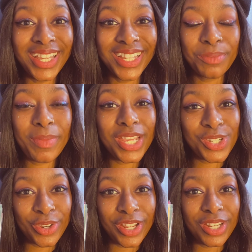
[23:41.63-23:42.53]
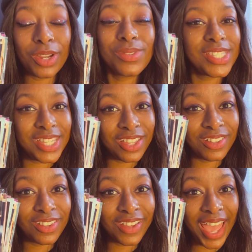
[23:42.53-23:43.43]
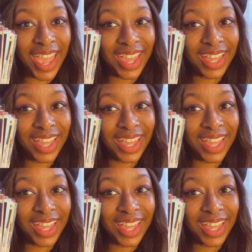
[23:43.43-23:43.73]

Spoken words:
make sure you don't steal, okay?